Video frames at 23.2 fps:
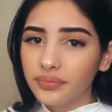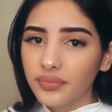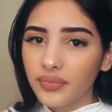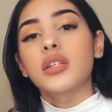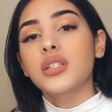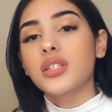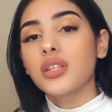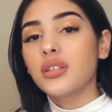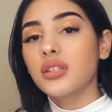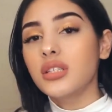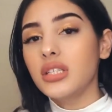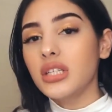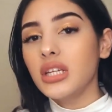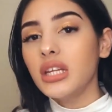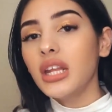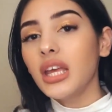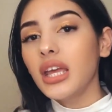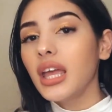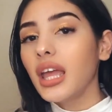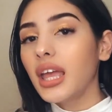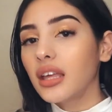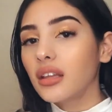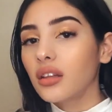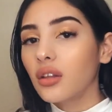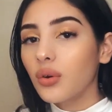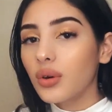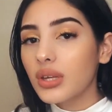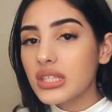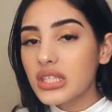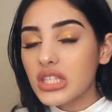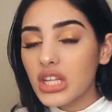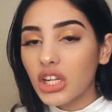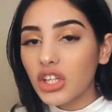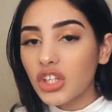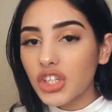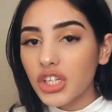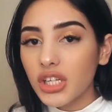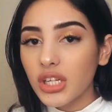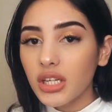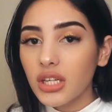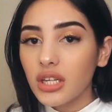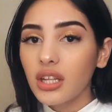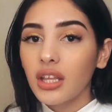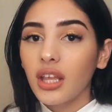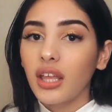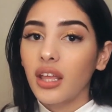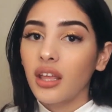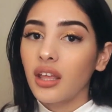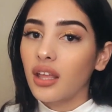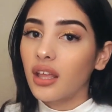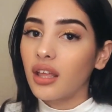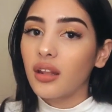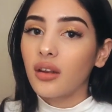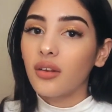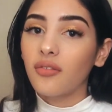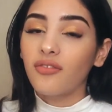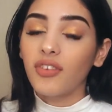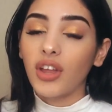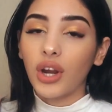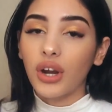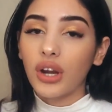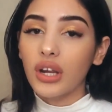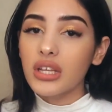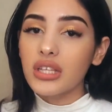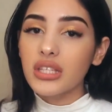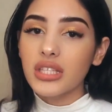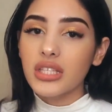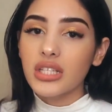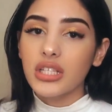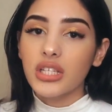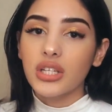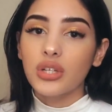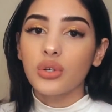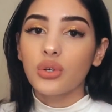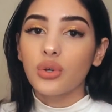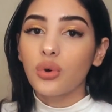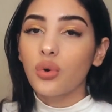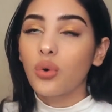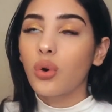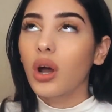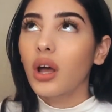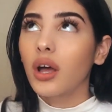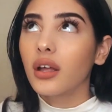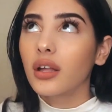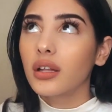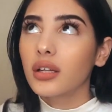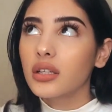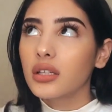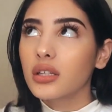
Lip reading: So the DNA Halo extension, it varies to